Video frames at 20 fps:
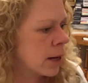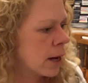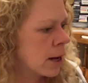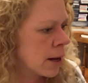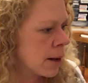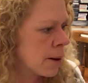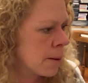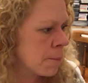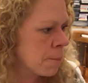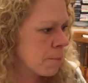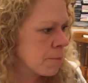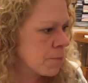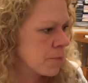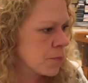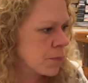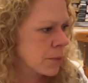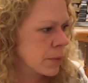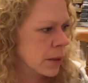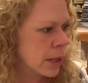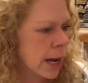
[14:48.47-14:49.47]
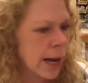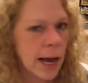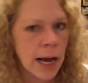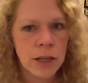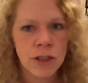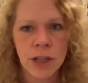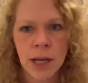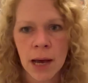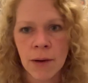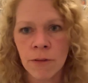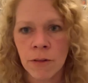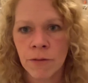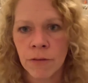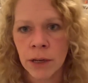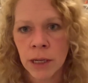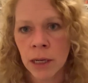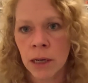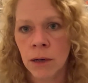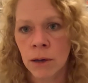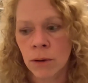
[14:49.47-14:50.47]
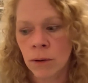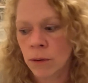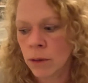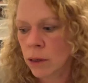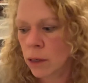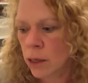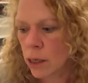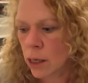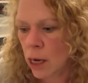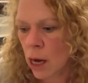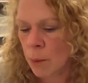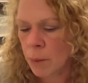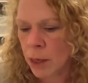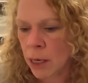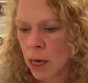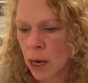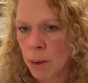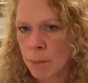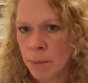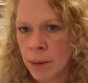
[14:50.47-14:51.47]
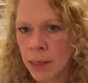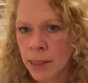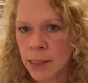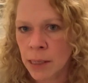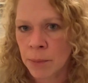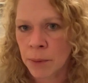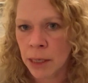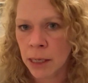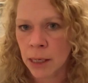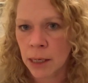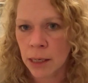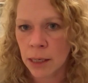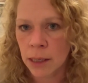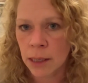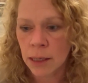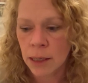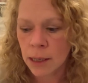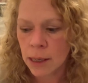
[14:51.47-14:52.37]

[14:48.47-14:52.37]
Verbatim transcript: Um I actually have a video coming up because I'm in a